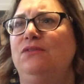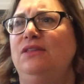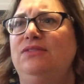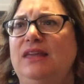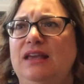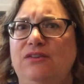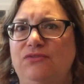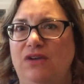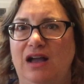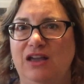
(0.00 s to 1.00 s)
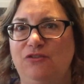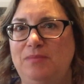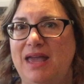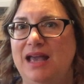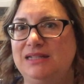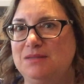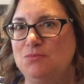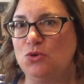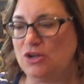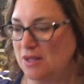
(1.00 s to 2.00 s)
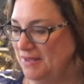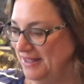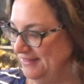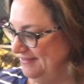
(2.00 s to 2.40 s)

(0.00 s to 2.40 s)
I think, 5 bags and more coming.